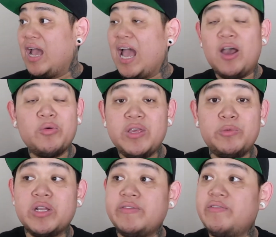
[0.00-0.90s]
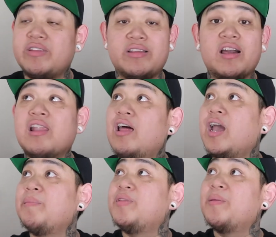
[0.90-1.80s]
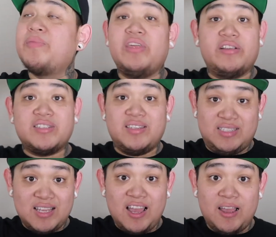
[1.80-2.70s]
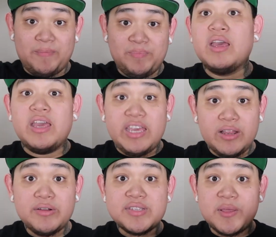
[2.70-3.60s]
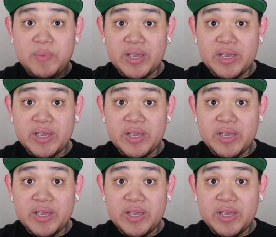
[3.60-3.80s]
how he would have even climbed up there to the top. Here's the